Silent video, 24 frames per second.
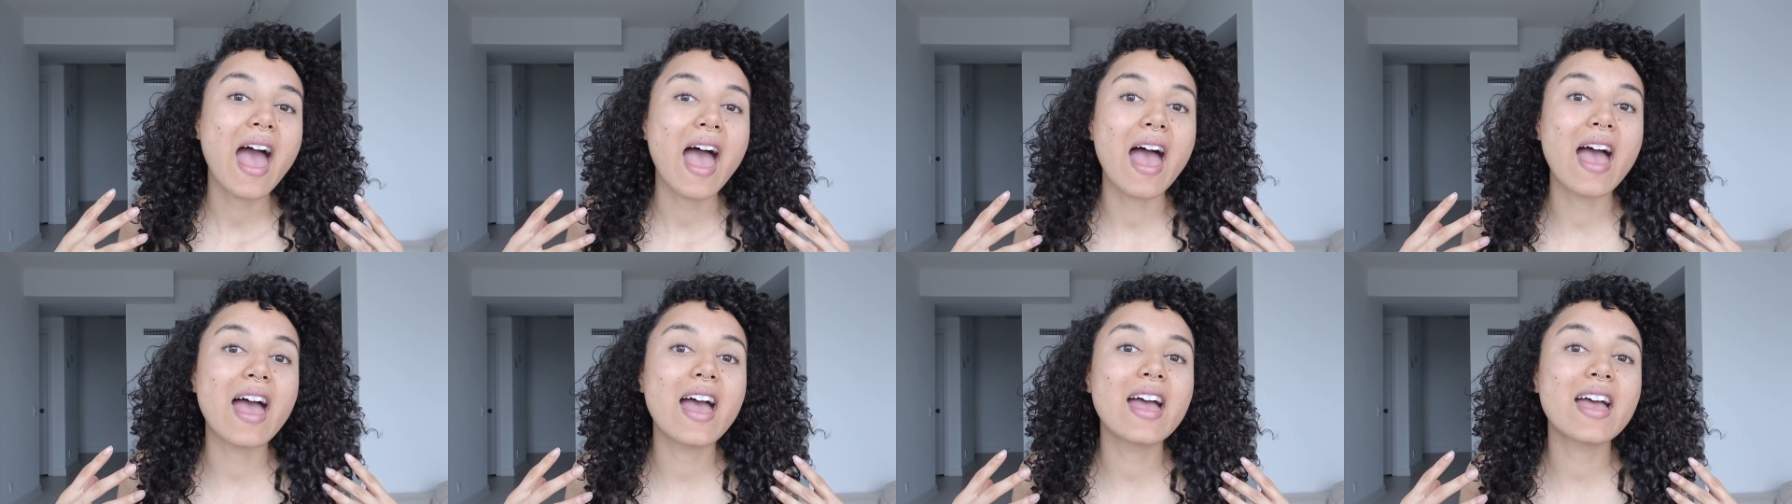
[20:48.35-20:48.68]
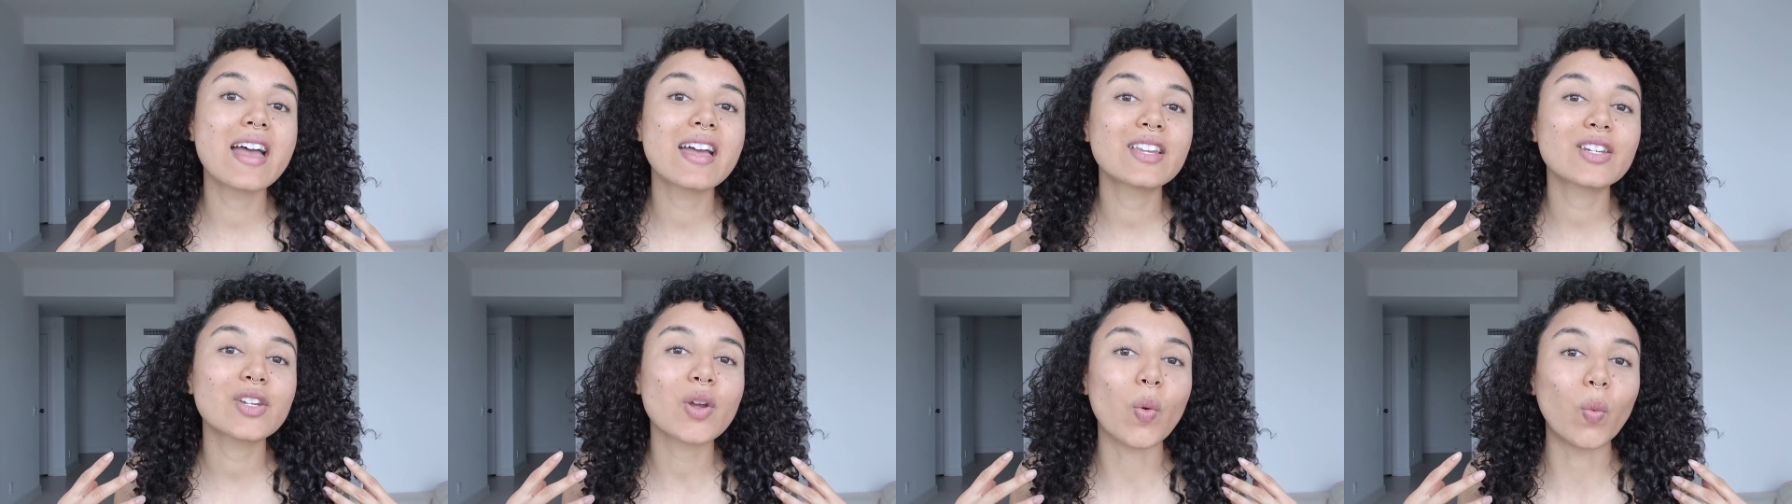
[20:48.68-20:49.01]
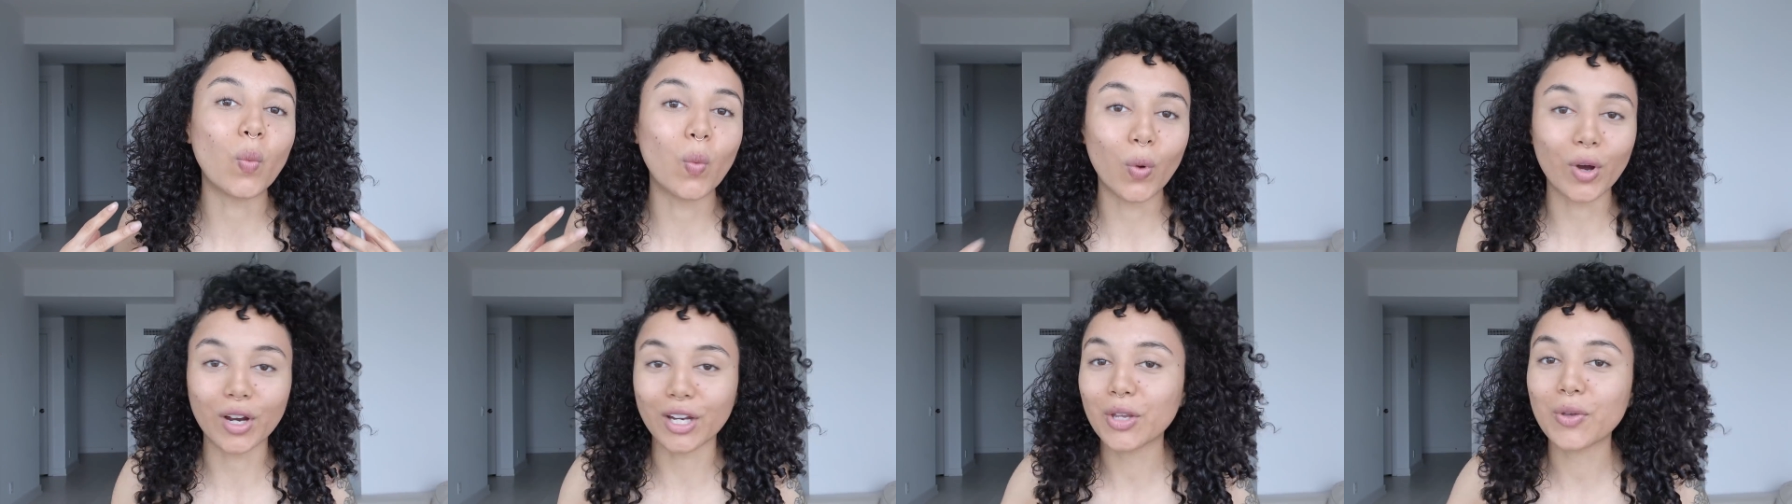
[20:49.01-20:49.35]

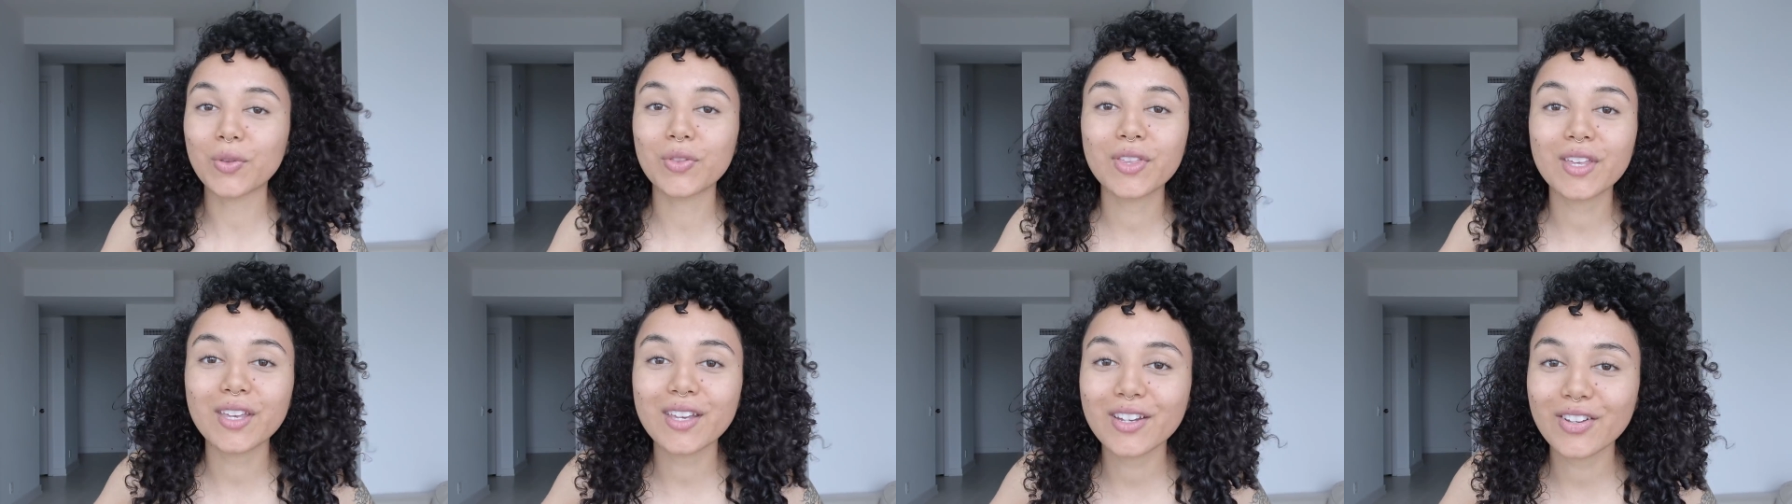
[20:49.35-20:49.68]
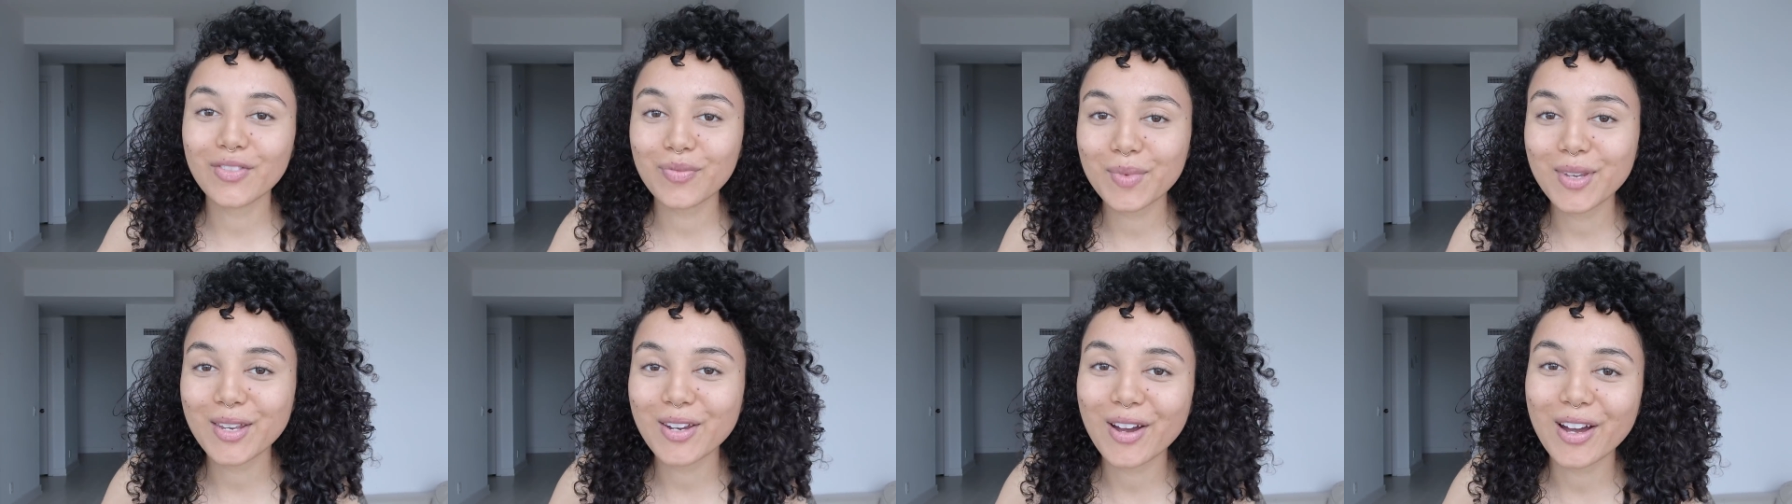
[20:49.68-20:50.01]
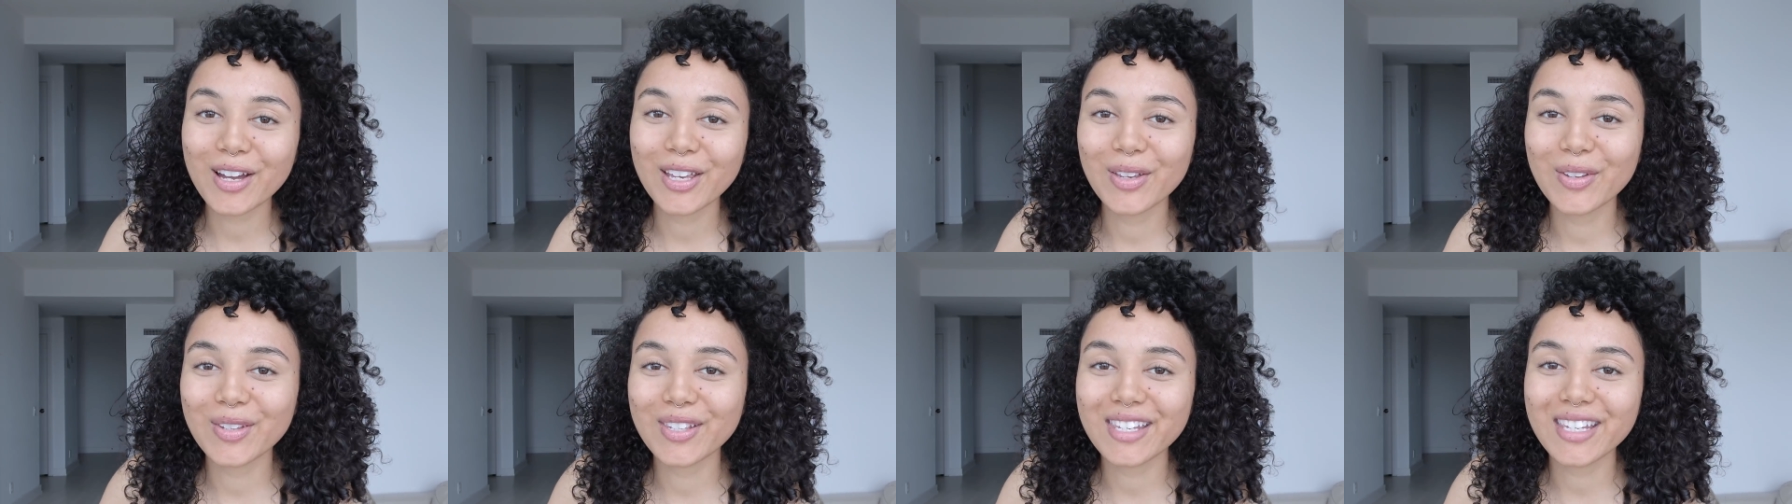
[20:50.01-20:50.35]
And what do you think of me
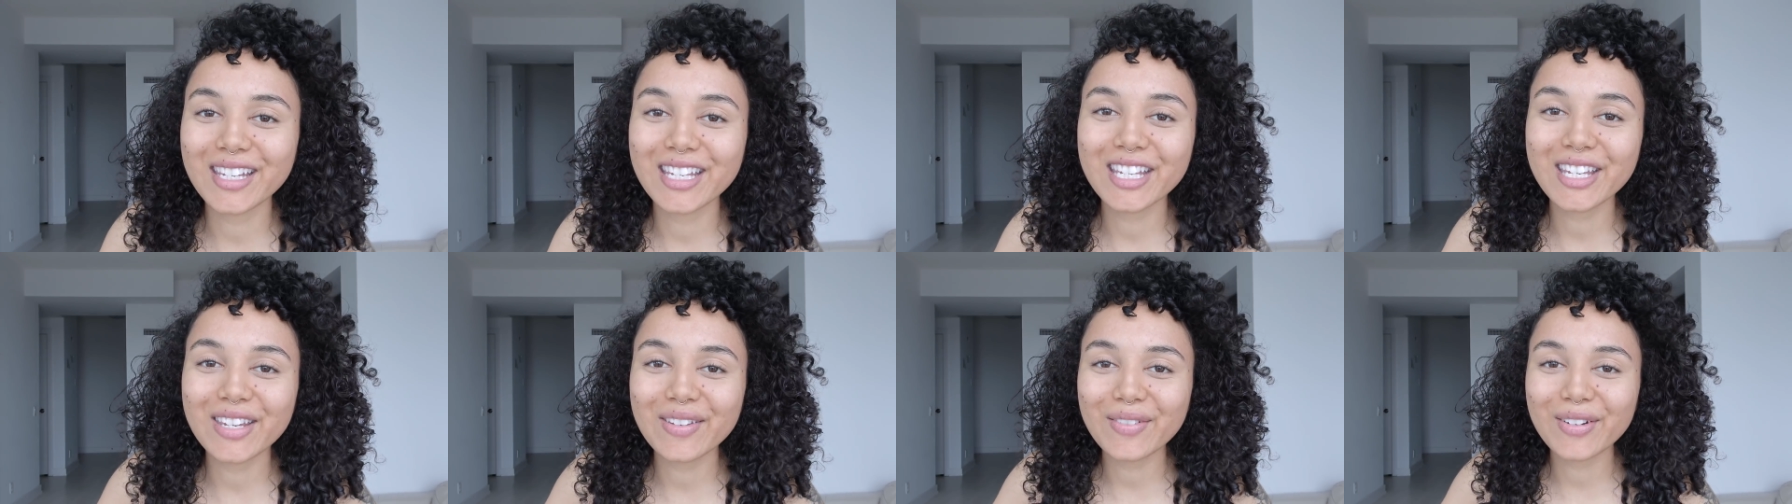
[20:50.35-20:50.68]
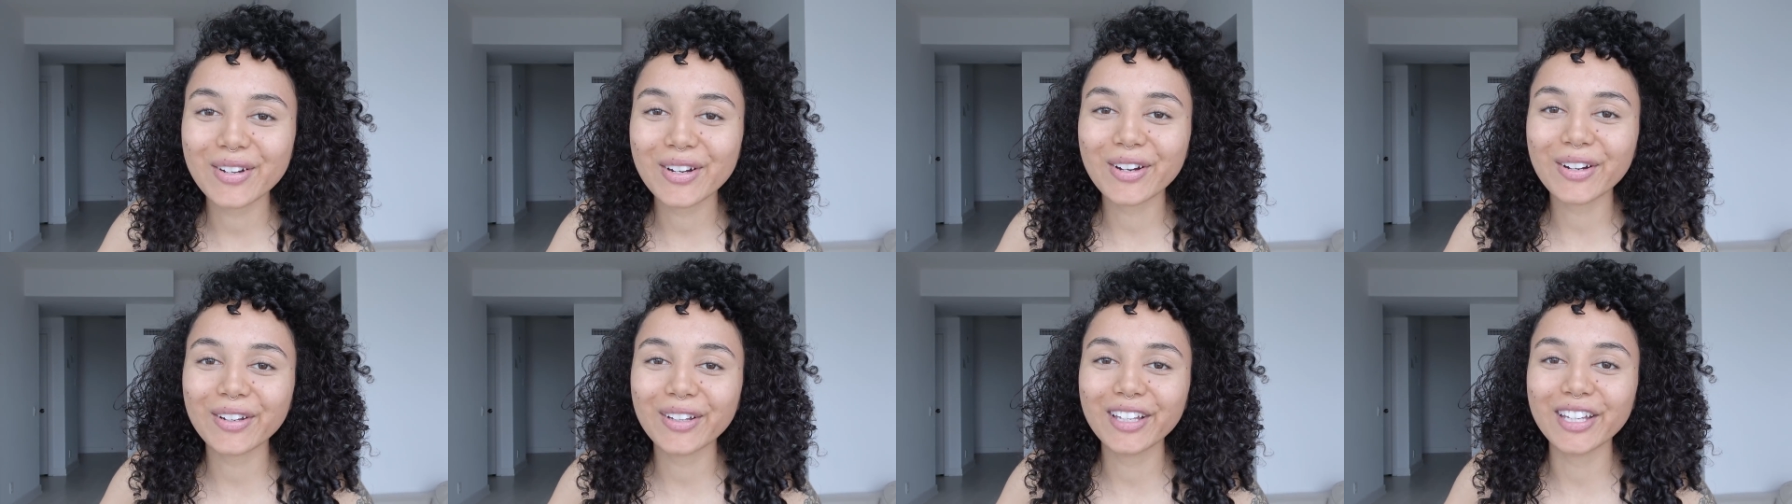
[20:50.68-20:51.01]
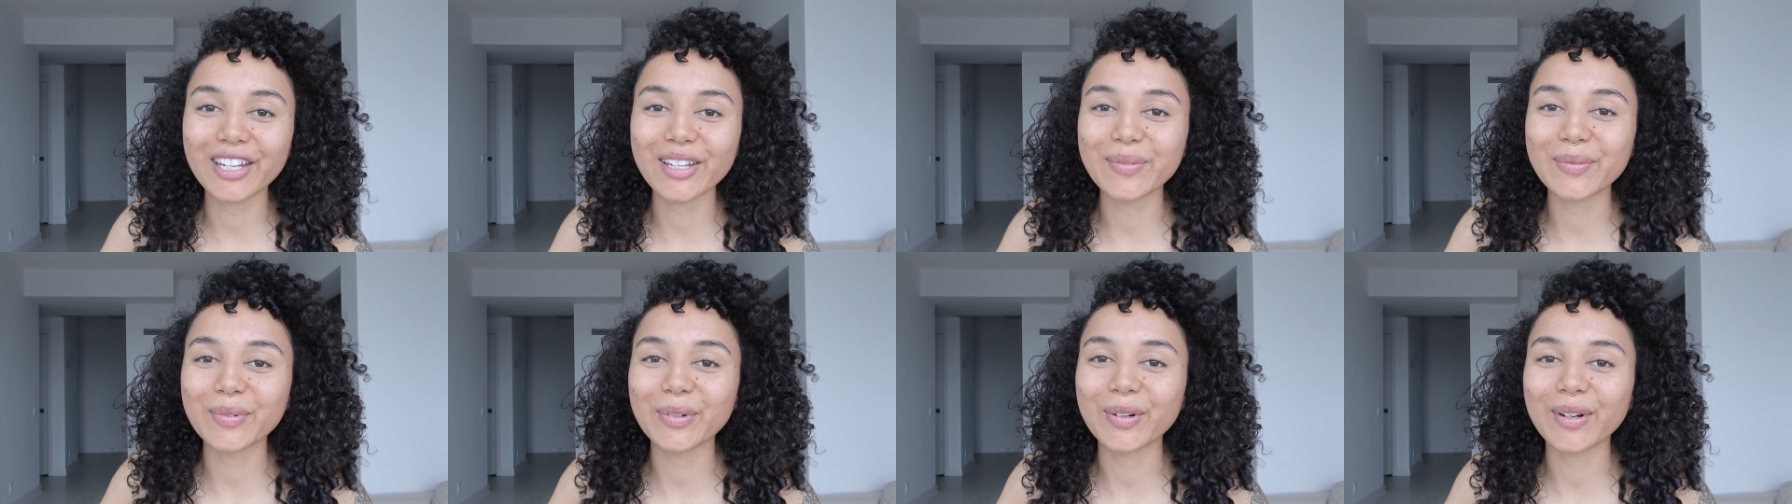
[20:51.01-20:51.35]
not using DevaCurl
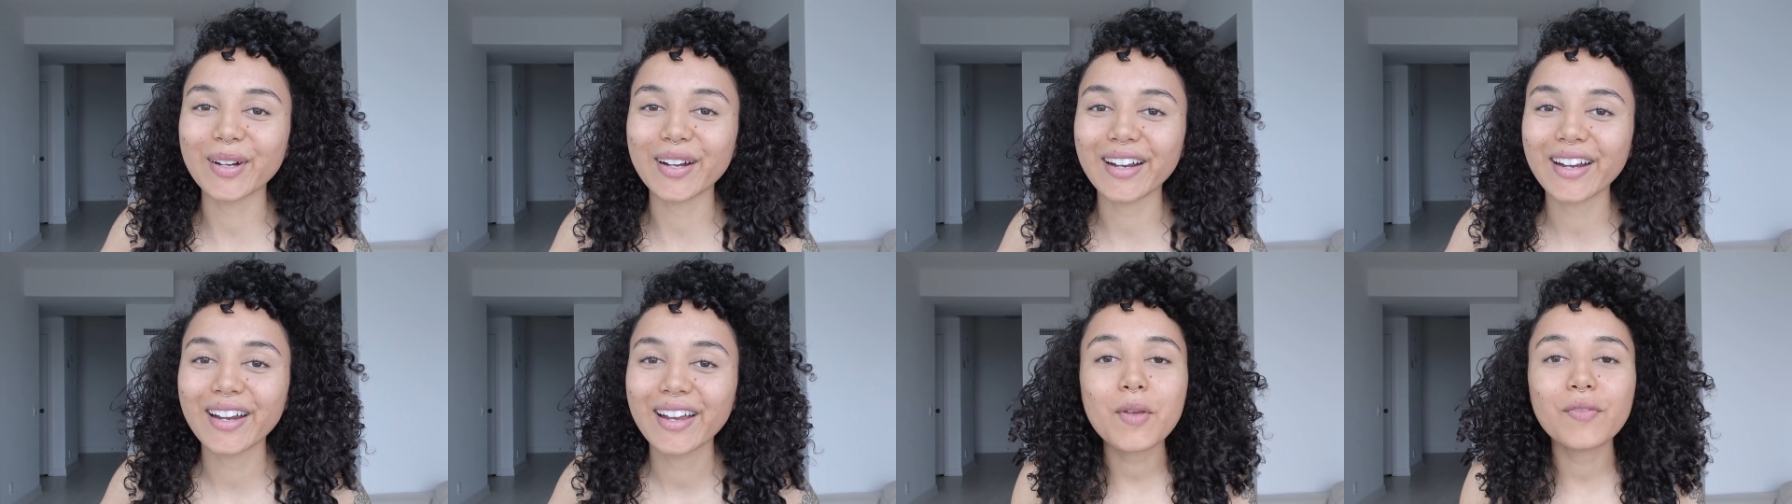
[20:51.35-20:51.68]
anymore?